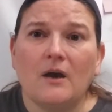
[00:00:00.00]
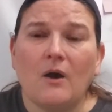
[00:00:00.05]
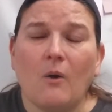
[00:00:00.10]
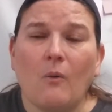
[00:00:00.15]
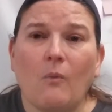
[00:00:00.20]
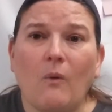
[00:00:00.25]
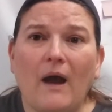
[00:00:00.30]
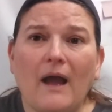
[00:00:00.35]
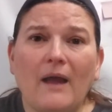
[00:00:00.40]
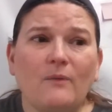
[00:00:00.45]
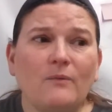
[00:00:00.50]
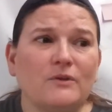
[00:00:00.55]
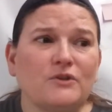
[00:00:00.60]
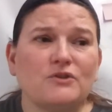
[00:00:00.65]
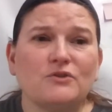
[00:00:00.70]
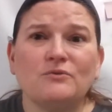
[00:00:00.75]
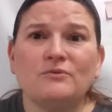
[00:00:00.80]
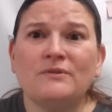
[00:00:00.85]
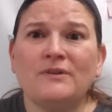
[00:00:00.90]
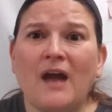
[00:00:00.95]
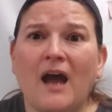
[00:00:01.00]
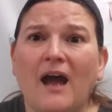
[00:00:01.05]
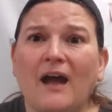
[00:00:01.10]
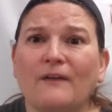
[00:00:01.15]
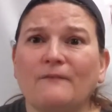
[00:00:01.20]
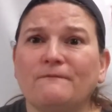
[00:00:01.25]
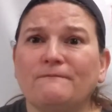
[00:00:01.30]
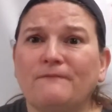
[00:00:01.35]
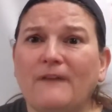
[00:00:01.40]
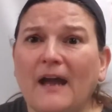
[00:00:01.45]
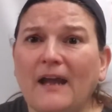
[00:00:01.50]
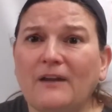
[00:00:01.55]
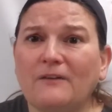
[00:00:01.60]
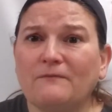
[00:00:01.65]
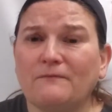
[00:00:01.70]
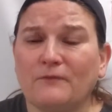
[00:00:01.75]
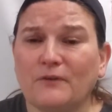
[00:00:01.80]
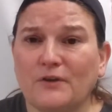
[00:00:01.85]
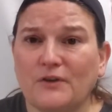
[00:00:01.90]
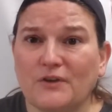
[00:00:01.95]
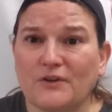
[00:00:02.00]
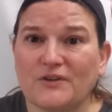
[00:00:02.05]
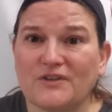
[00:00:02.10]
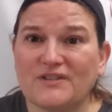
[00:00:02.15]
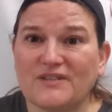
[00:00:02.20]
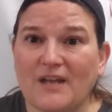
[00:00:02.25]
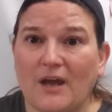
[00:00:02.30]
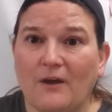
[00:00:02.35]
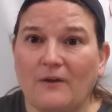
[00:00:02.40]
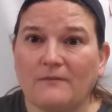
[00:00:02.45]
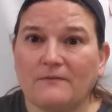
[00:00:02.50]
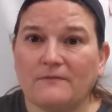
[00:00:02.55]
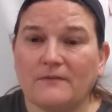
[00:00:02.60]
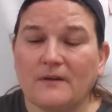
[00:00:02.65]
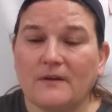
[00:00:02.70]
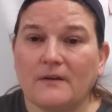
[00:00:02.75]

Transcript: Why would you not fight for yourself?